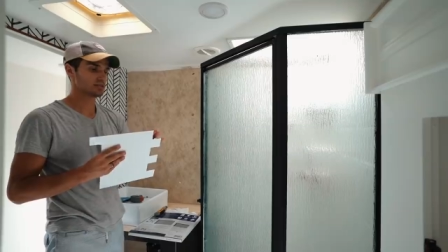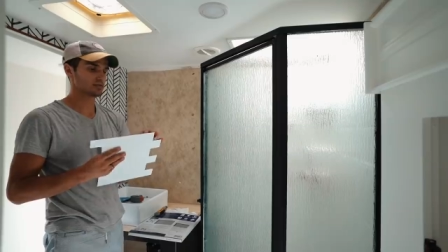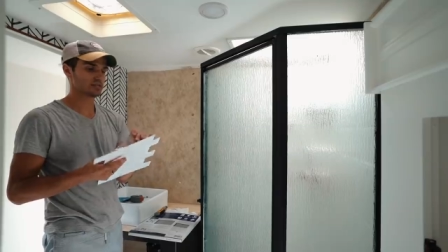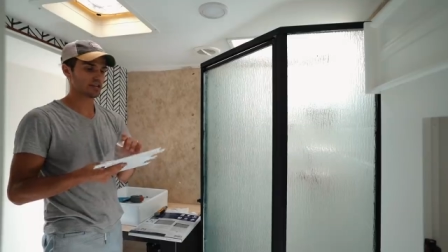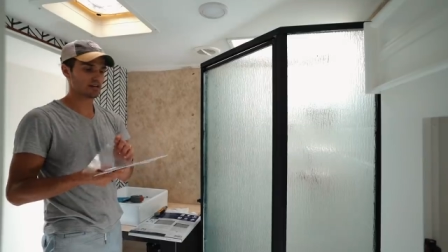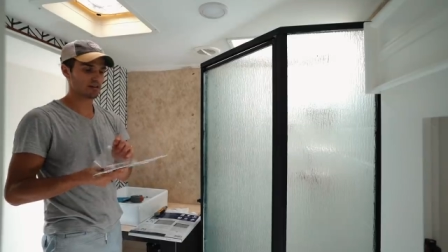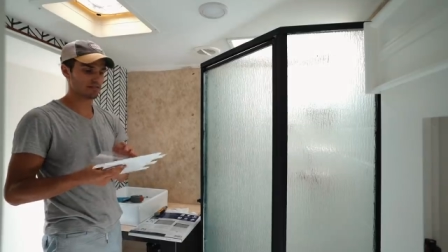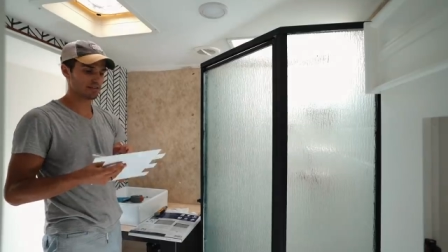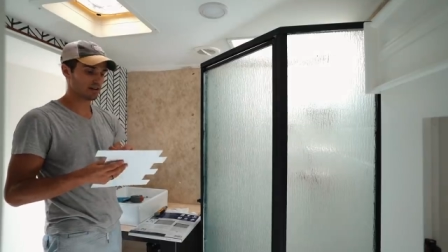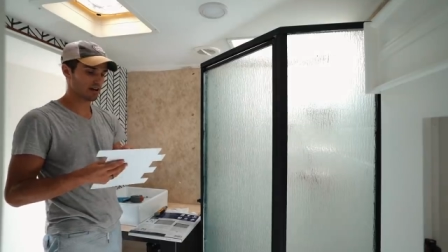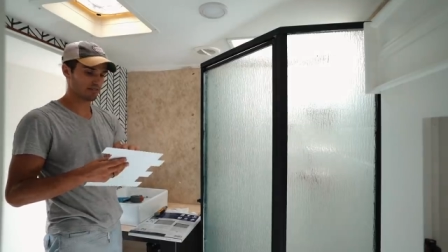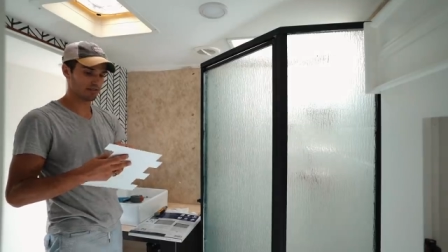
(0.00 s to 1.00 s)
So we'll take off
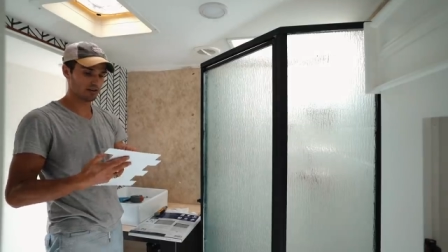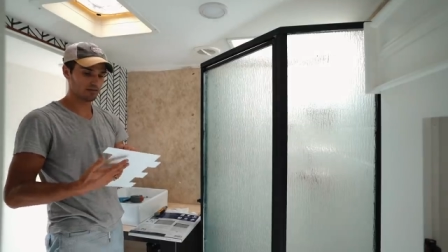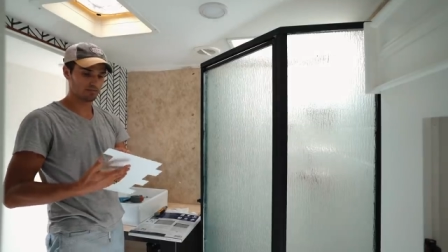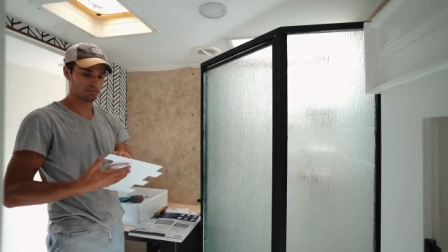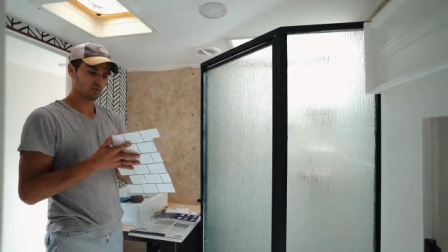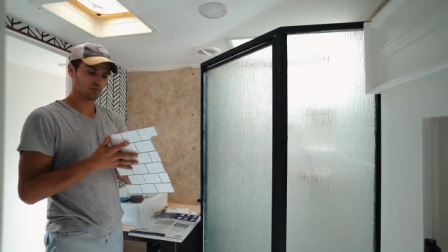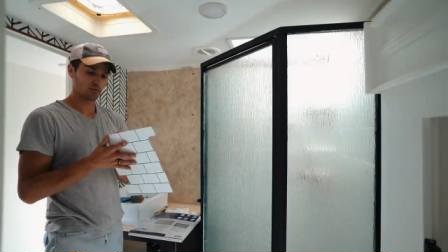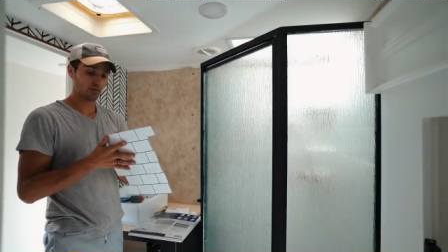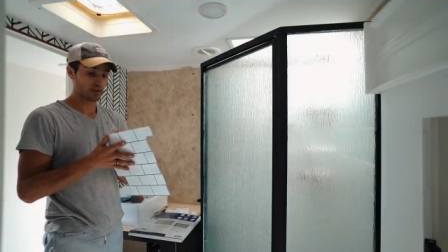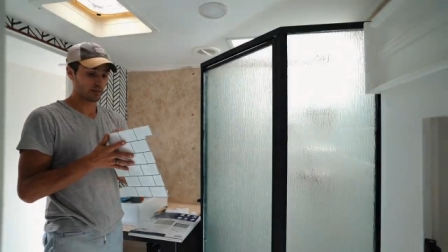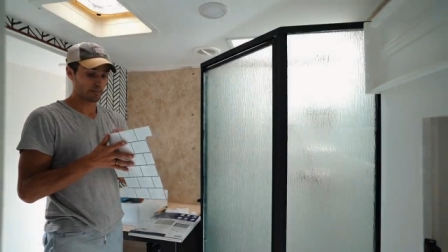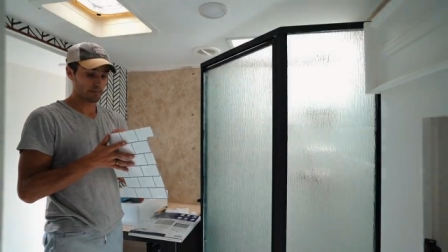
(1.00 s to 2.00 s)
the cover,
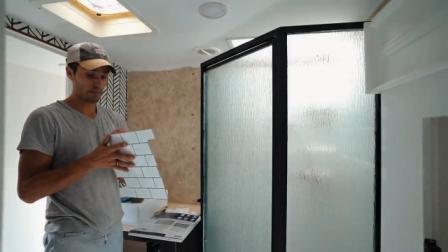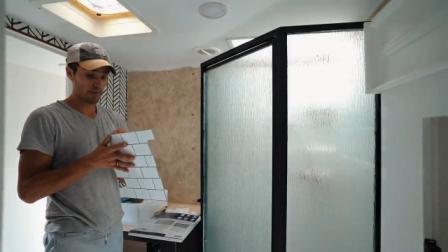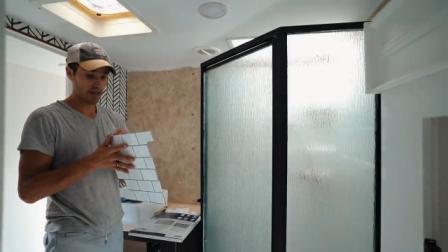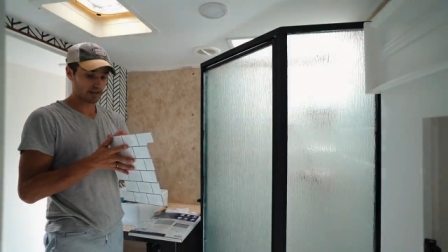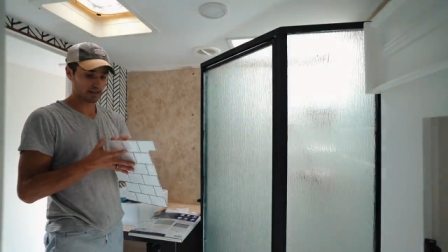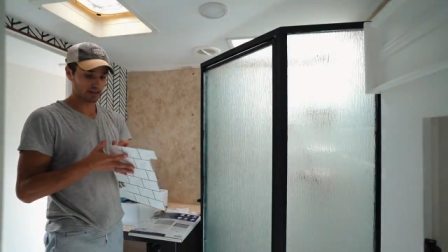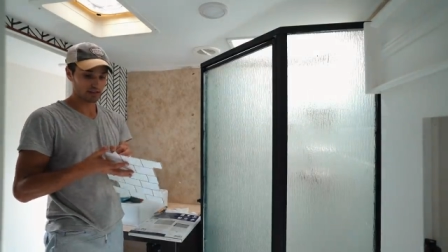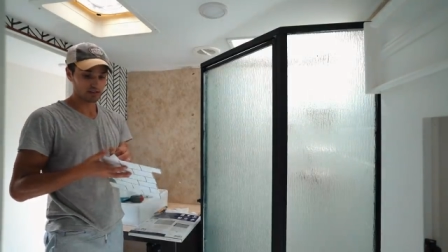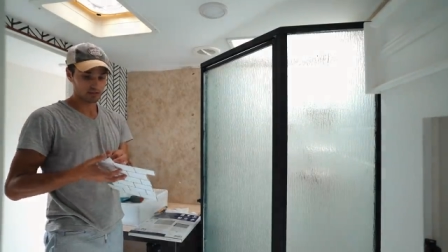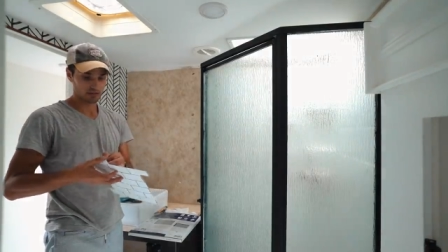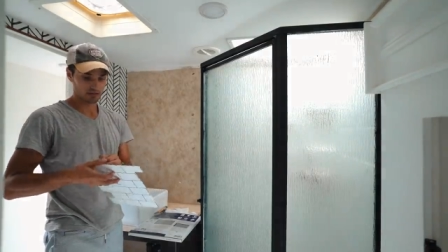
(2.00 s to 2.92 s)
remove our backing.